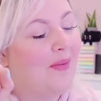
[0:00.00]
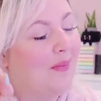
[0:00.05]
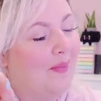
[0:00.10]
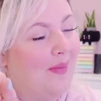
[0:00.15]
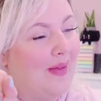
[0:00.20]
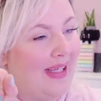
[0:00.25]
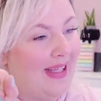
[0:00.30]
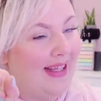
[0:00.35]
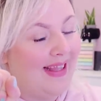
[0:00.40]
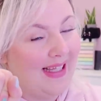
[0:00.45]

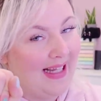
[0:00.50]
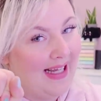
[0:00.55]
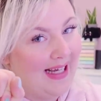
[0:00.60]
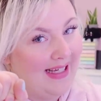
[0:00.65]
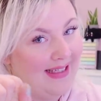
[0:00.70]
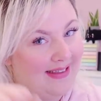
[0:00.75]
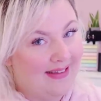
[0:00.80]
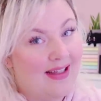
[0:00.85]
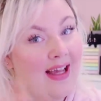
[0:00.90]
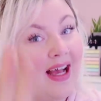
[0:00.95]
with,
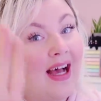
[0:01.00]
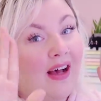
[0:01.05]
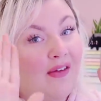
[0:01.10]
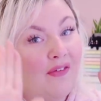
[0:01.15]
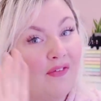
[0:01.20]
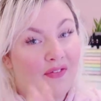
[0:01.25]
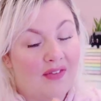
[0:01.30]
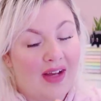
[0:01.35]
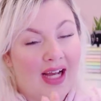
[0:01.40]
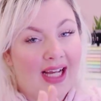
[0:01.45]
guys, I
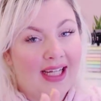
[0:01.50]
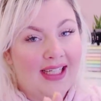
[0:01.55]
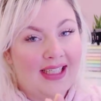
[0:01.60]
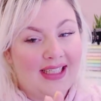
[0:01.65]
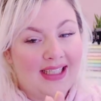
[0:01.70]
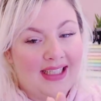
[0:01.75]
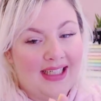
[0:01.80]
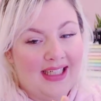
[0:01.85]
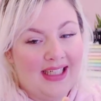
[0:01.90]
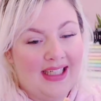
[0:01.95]

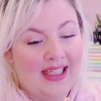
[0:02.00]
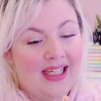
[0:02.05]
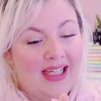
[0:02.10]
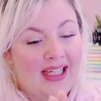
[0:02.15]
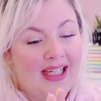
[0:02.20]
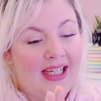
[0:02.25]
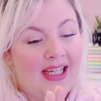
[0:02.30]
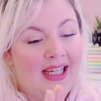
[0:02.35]
finally